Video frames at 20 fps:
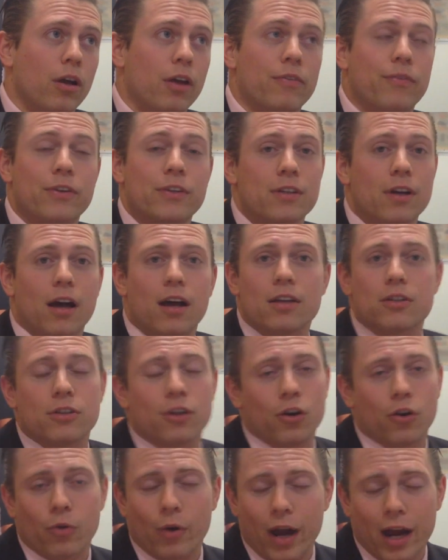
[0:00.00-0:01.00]
if it does,
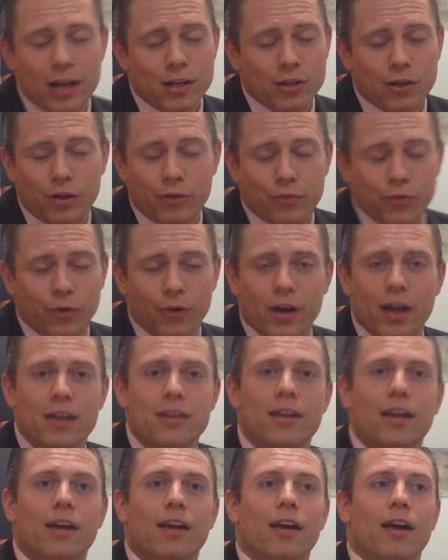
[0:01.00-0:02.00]
great, good for
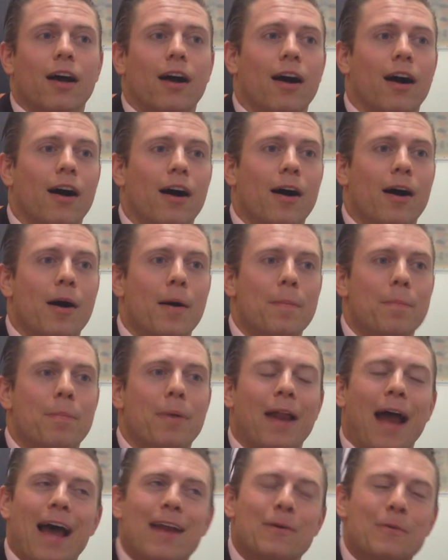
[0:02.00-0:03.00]
it.
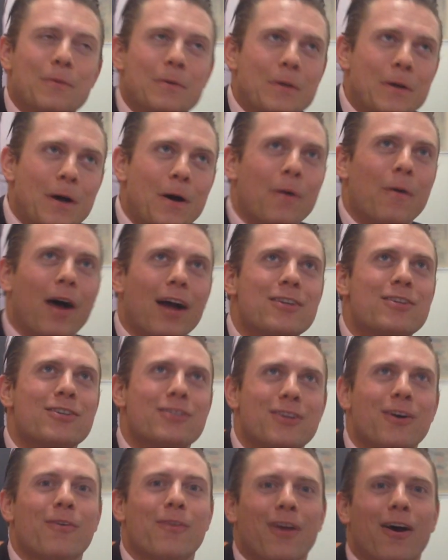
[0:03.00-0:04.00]
But I don't know. I
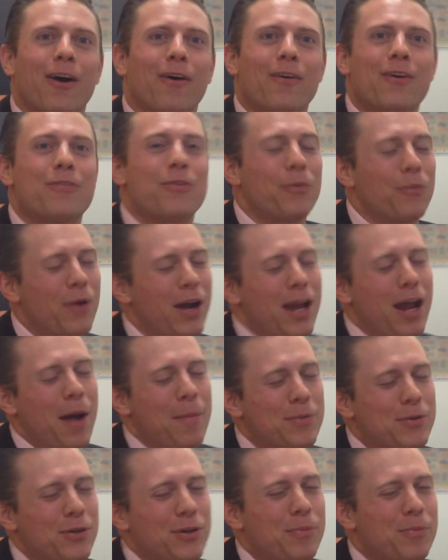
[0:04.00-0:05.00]
just don't know. If the right
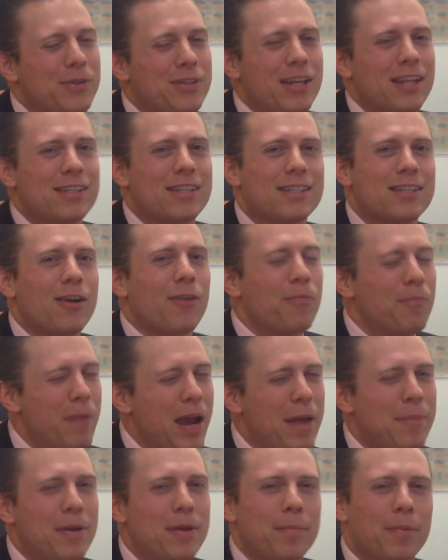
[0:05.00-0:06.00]
opportunity presents itself,
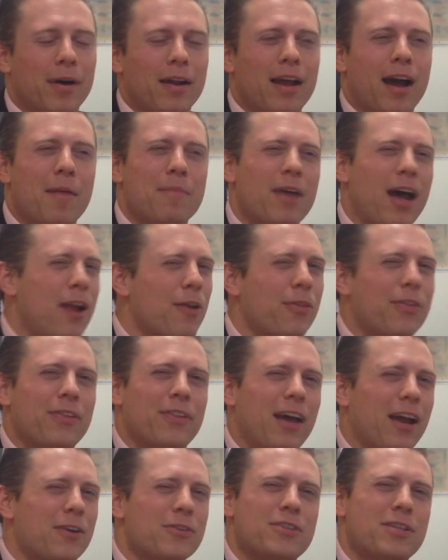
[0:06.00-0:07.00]
maybe. But I
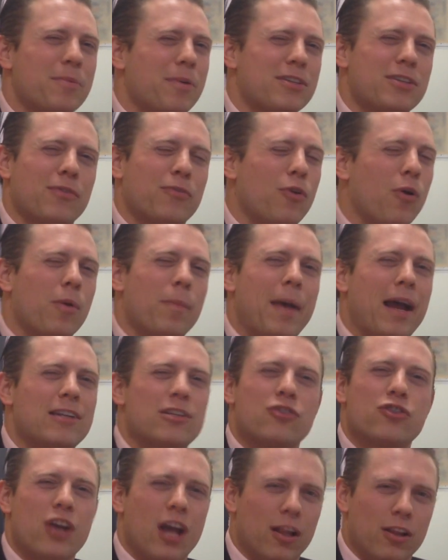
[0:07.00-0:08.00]
don't see myself going back
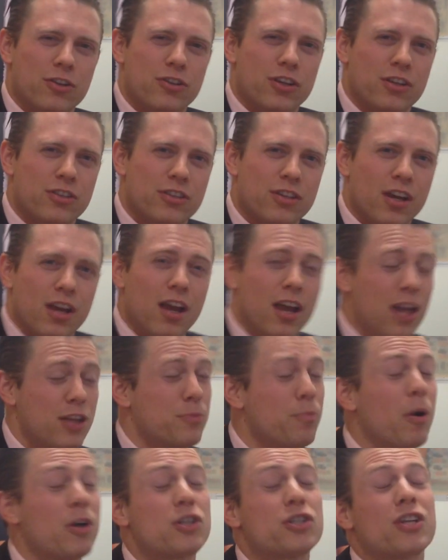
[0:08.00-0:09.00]
to challenges.
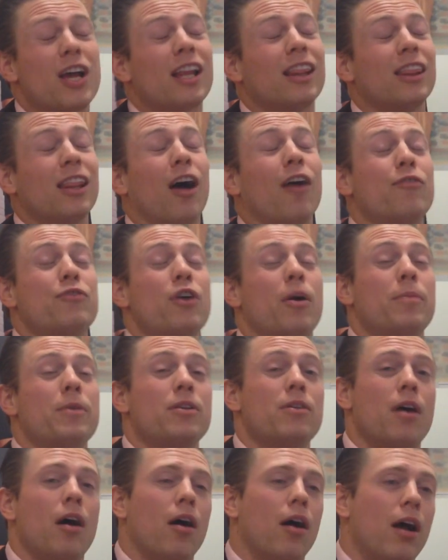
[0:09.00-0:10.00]
As much as I love
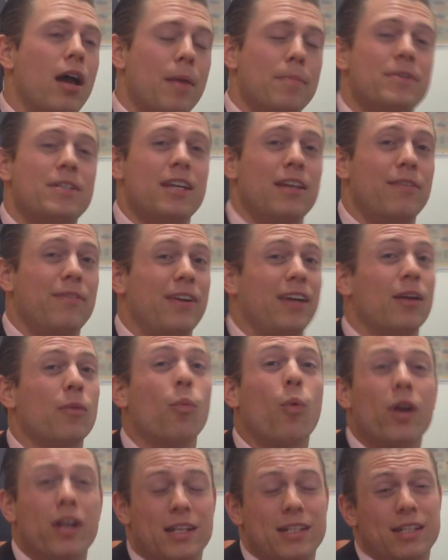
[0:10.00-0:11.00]
MTV and
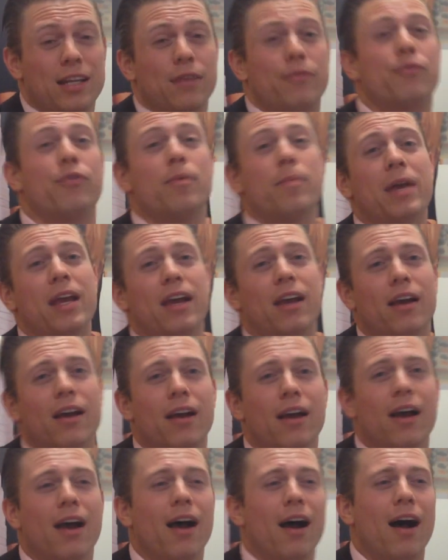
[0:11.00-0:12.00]
what it did for me,
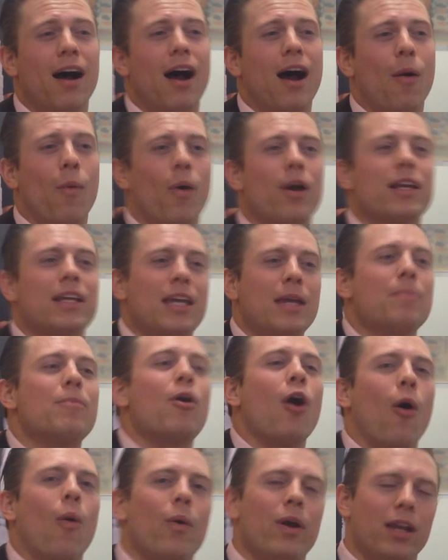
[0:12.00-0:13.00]
I want to keep
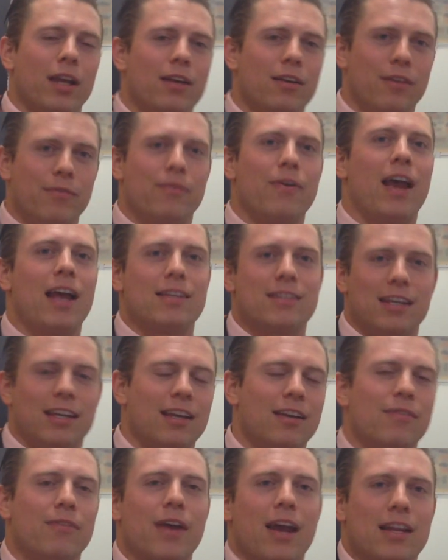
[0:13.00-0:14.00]
going and advancing
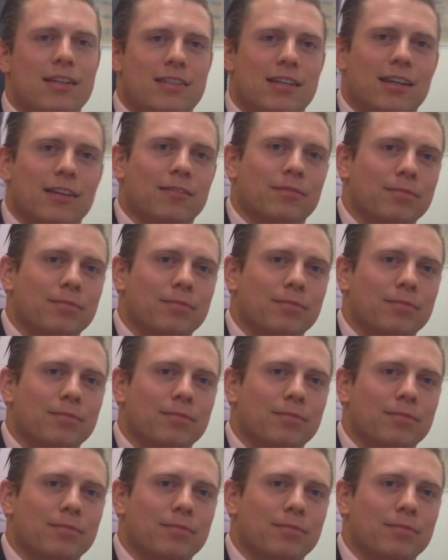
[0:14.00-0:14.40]
and advancing.